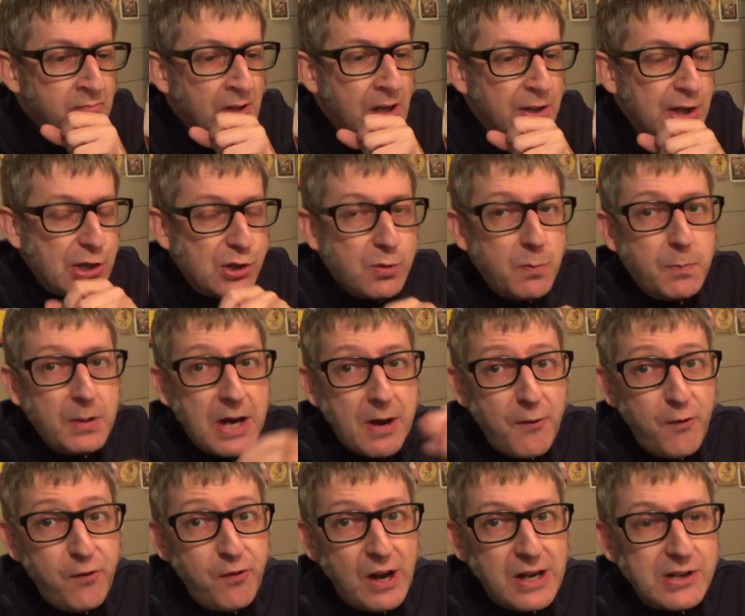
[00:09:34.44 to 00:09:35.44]
This would be a
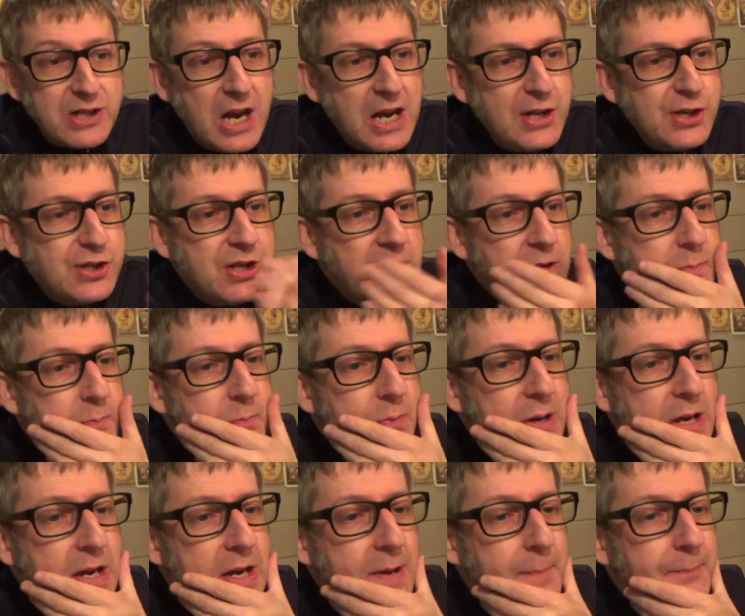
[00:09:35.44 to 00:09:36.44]
fantastic
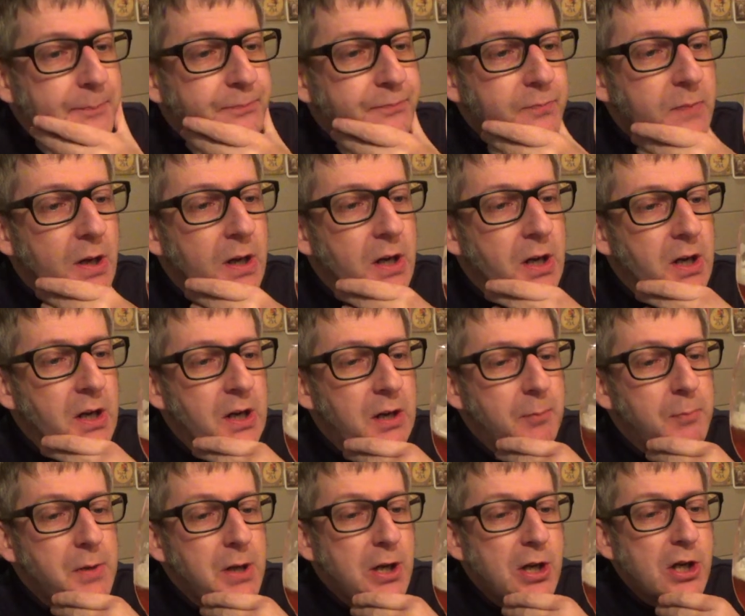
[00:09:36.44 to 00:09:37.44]
beer
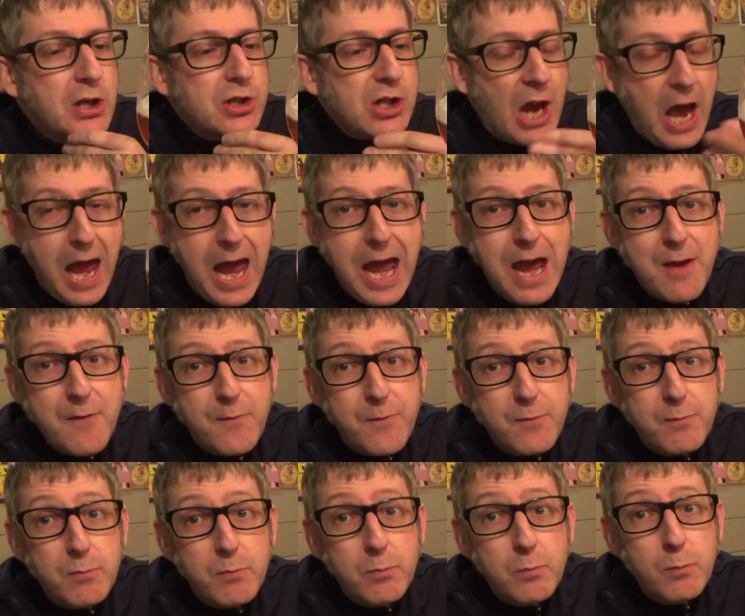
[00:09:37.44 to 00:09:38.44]
to
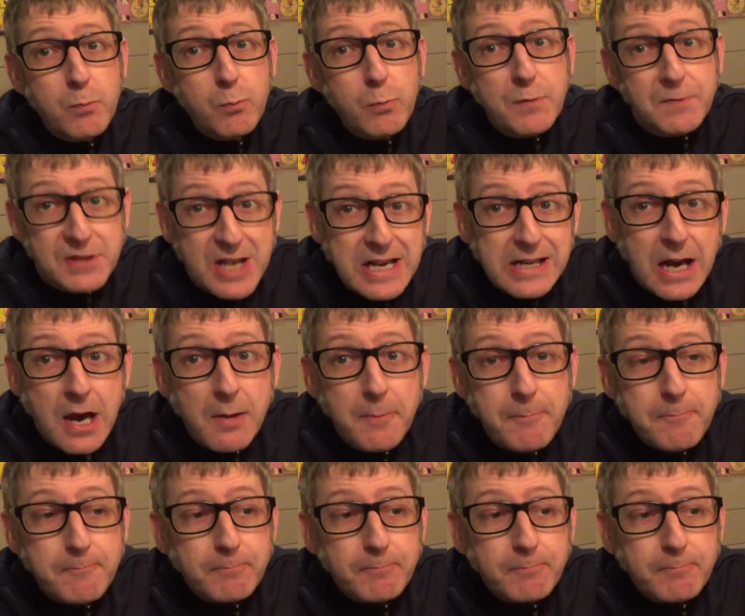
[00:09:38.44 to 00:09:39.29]
have with dinner.